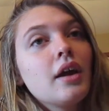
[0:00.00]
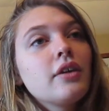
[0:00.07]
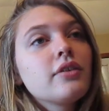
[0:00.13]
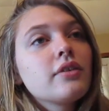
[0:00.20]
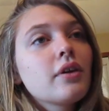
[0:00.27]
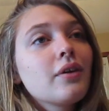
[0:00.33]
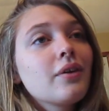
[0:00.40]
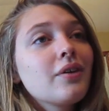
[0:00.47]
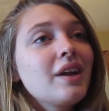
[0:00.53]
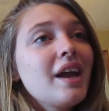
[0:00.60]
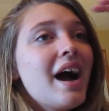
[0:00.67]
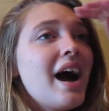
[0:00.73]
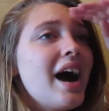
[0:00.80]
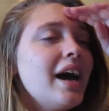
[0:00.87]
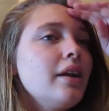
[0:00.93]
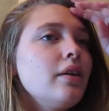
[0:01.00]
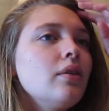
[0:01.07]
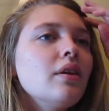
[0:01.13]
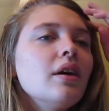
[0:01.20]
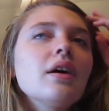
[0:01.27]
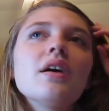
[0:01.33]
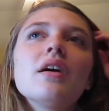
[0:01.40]
So yeah, I
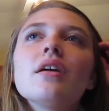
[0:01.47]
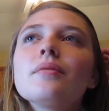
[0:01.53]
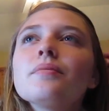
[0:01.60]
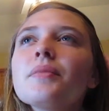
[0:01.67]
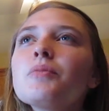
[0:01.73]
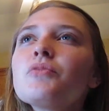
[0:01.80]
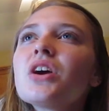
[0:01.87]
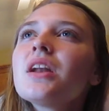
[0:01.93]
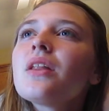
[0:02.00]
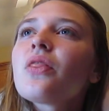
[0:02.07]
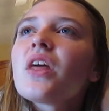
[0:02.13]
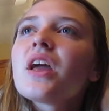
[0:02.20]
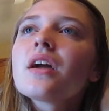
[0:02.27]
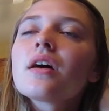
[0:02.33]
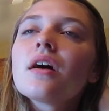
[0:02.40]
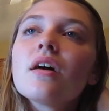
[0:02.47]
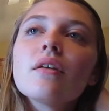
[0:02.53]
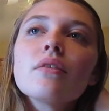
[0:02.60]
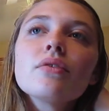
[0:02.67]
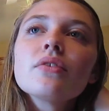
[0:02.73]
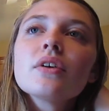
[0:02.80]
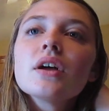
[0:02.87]
don't. I'm trying to think
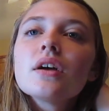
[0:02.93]
of.